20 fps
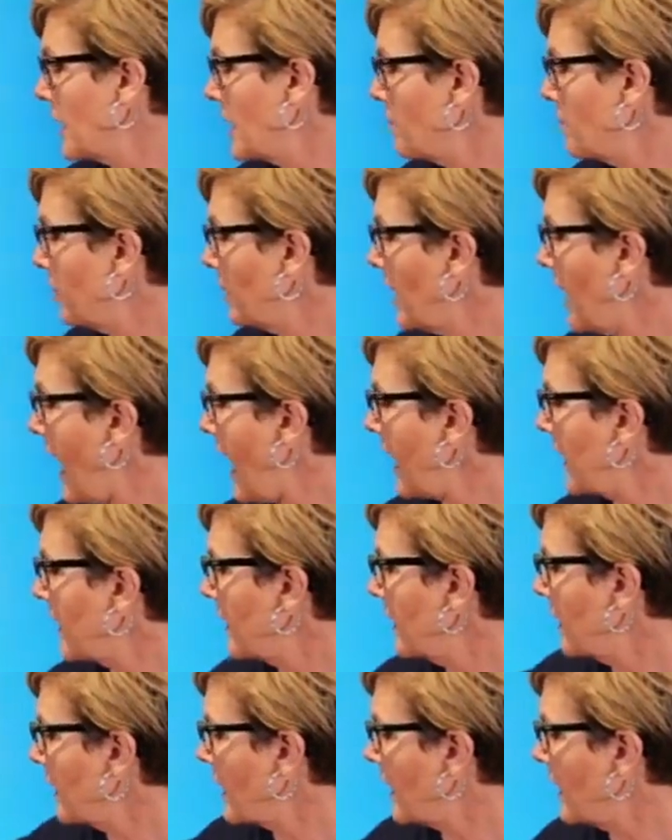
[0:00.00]
black
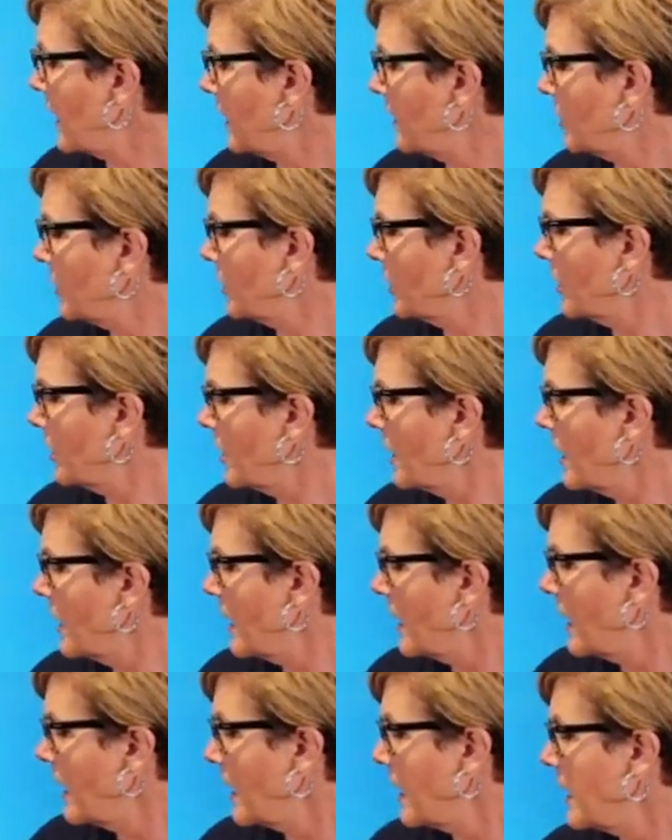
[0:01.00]
color.
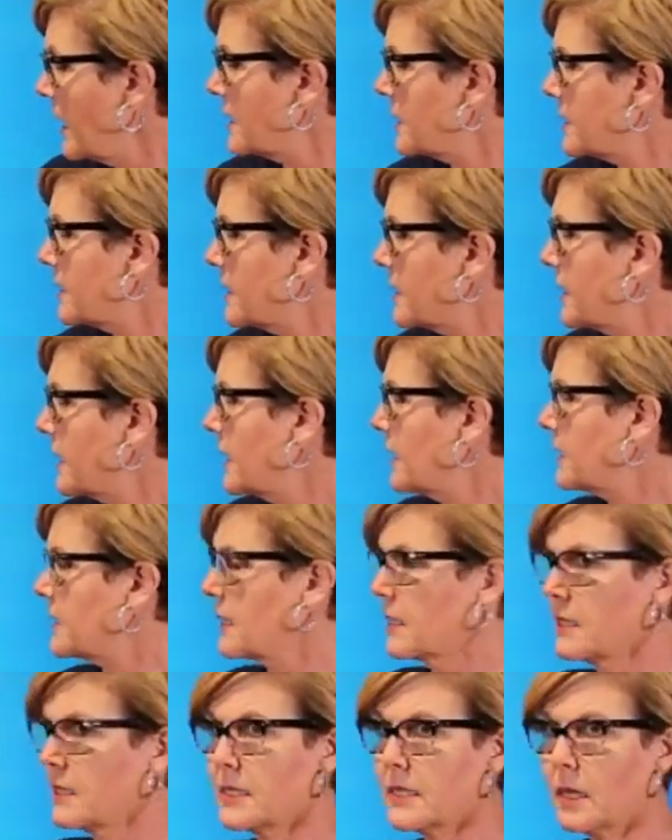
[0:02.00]
It's,
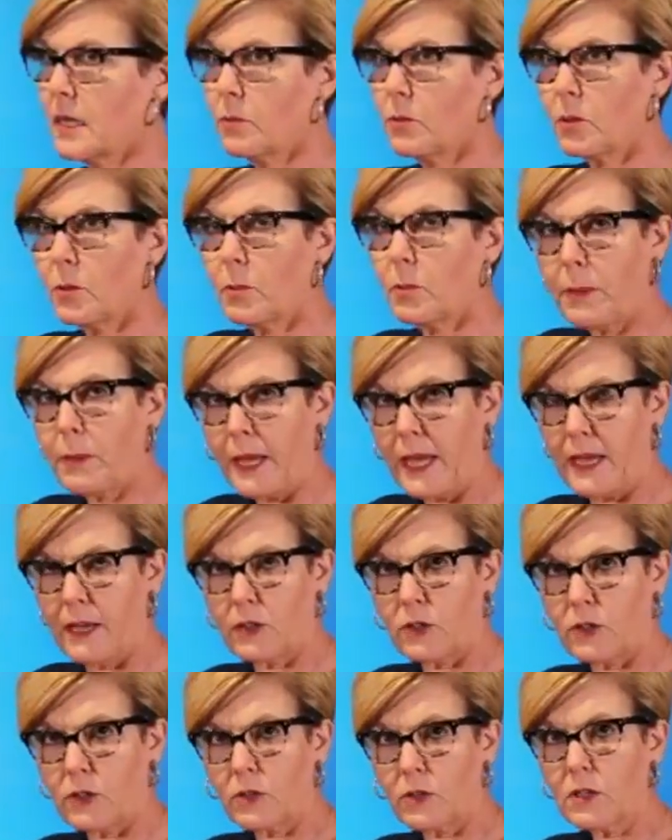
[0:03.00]
it's a double
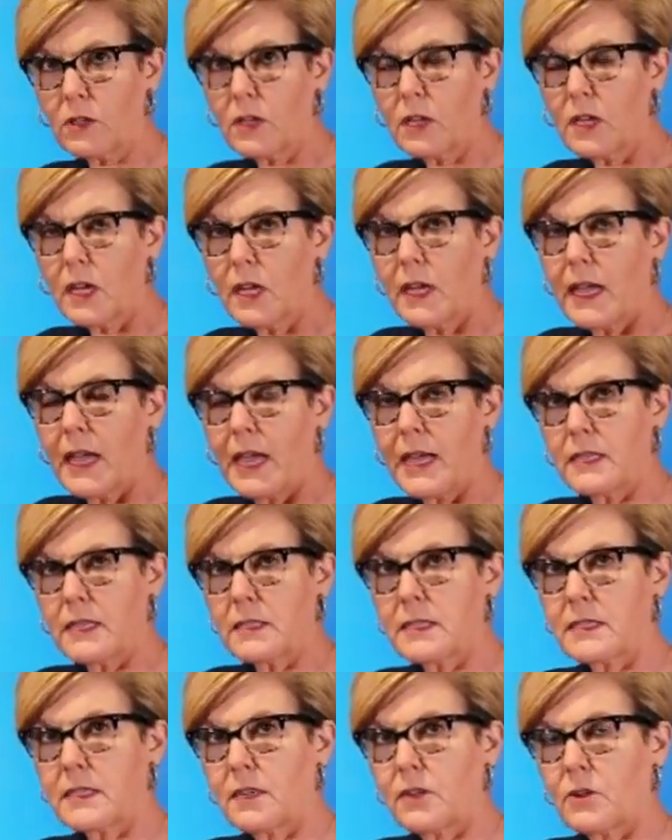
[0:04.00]
petal and
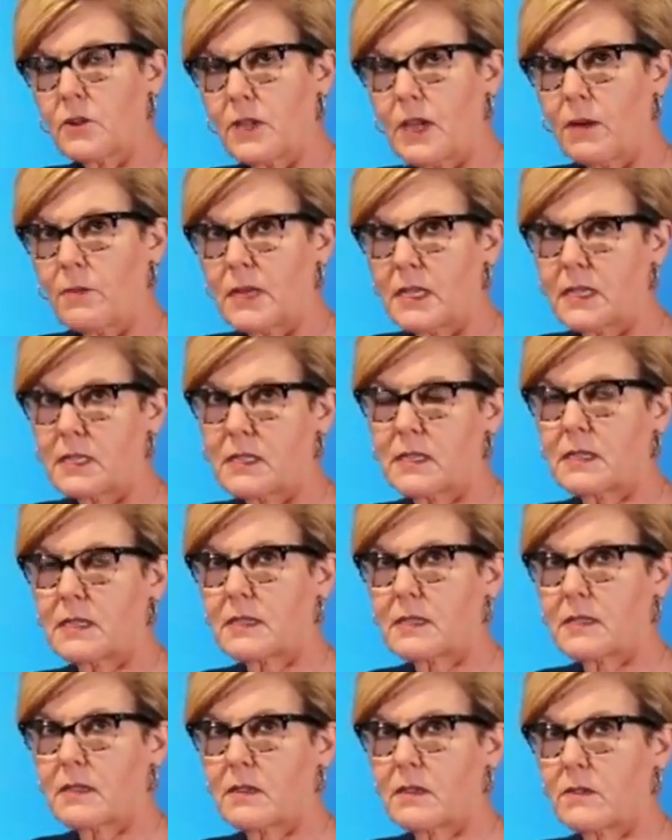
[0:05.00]
so that means
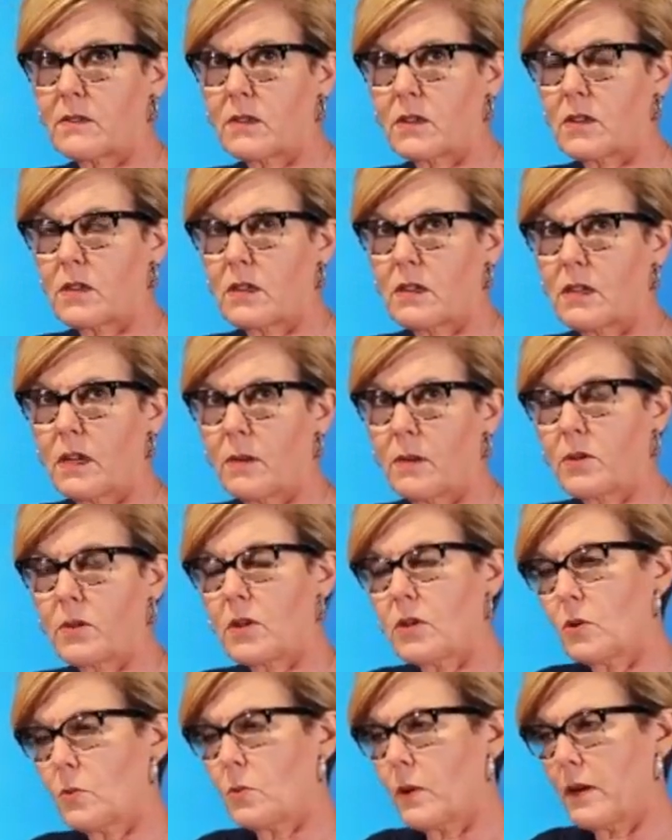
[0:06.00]
it's, um,
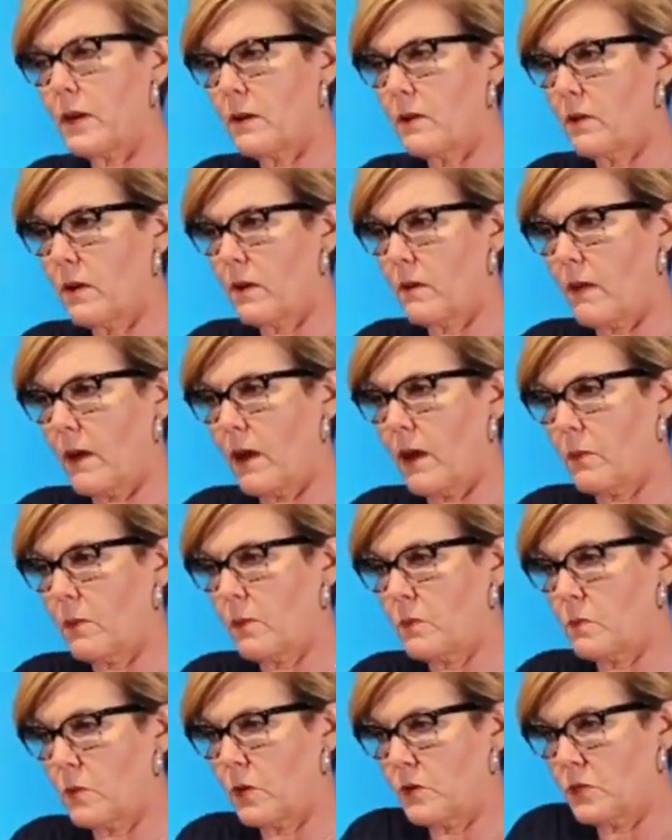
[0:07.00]
you know, when how
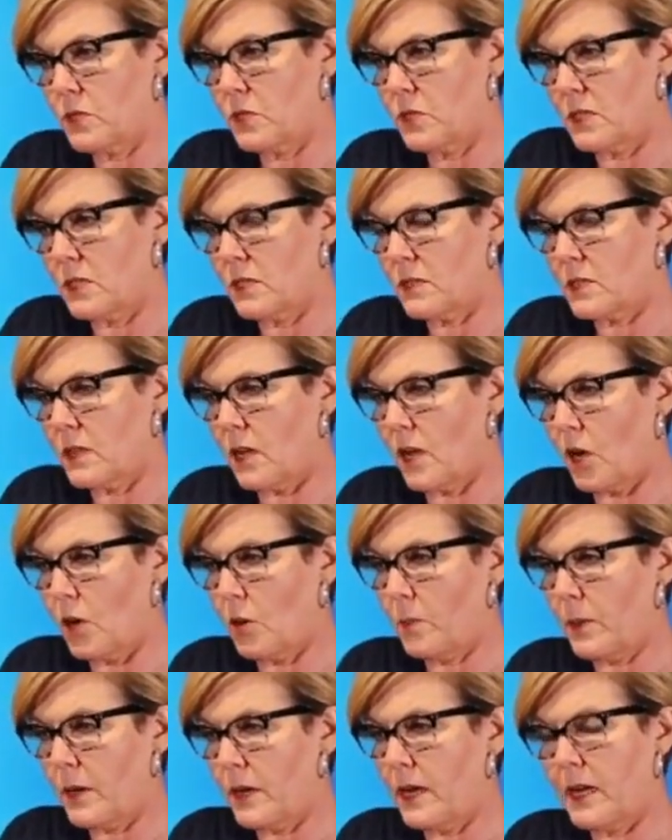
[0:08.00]
when roses
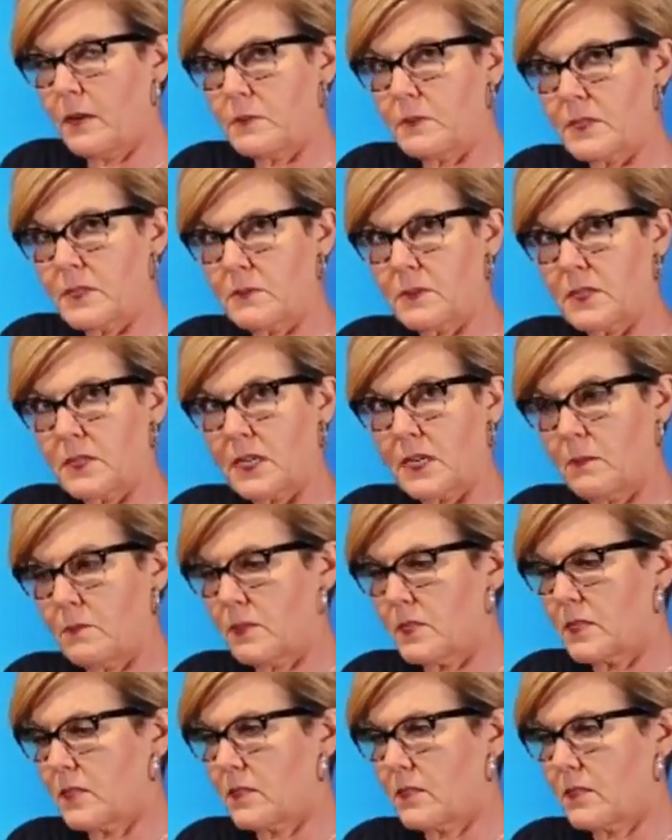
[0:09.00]
open up, sometimes